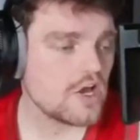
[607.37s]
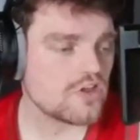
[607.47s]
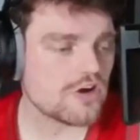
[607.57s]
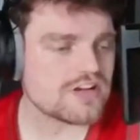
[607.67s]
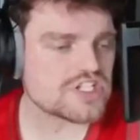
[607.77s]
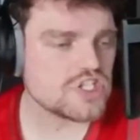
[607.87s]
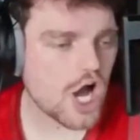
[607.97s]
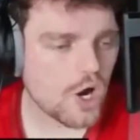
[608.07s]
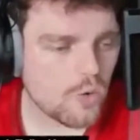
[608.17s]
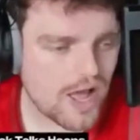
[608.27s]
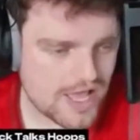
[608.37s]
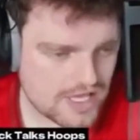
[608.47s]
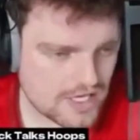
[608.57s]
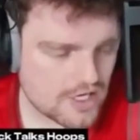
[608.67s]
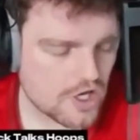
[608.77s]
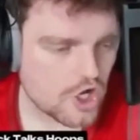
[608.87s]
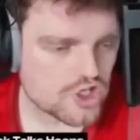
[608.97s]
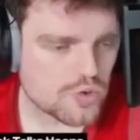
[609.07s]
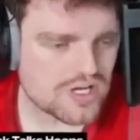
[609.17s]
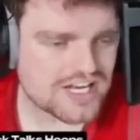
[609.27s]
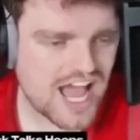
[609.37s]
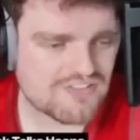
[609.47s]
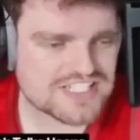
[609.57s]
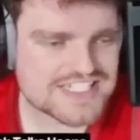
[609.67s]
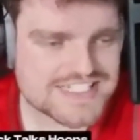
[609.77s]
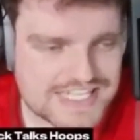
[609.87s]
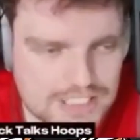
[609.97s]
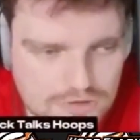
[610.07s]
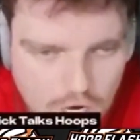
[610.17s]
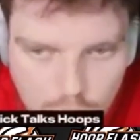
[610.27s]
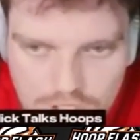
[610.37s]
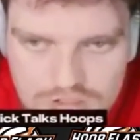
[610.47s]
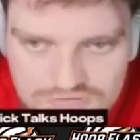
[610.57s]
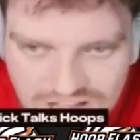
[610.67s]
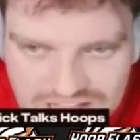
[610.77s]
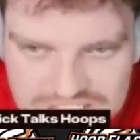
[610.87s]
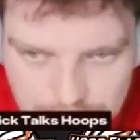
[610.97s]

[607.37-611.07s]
there is no way you can have 0 fast